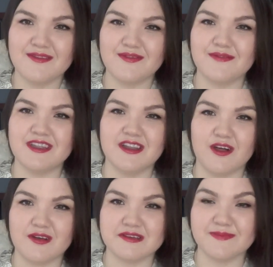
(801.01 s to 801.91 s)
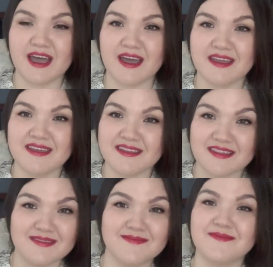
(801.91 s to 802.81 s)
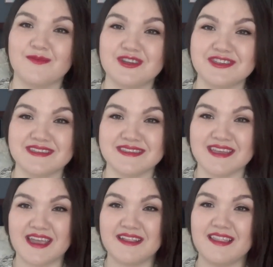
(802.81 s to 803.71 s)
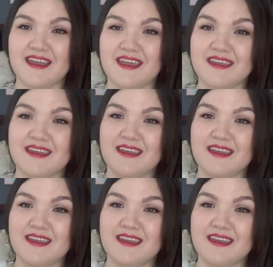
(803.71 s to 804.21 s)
$50 back, which is insane. Like,